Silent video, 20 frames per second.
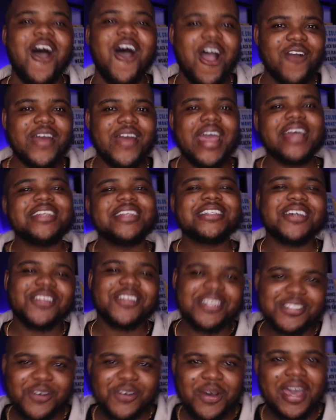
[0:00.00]
All right, so
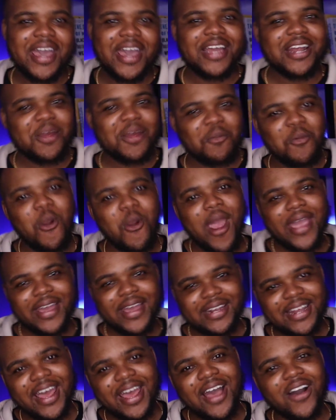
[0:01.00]
let's go ahead and break
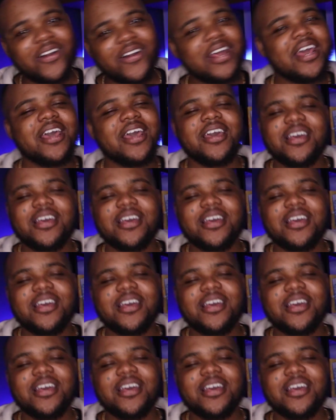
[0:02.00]
it down.